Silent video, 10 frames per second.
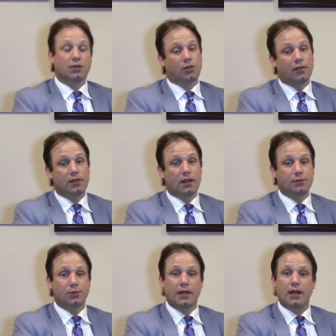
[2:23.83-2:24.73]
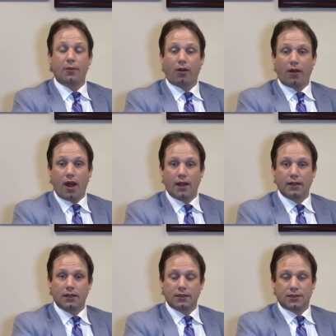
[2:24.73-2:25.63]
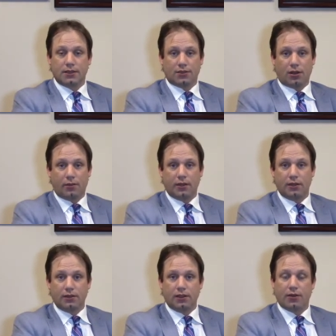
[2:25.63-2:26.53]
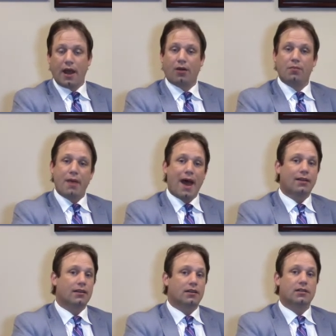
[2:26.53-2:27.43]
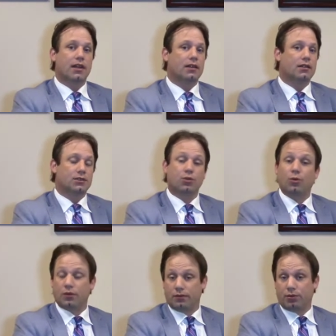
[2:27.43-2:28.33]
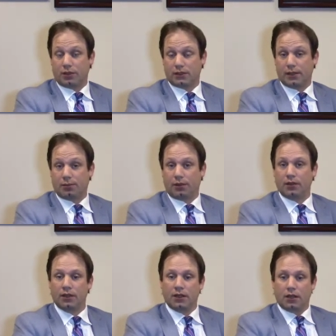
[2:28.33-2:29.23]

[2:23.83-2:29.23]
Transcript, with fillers: So oftentimes we'll get an MRI to determine you know, how badly the tendon is torn, for example.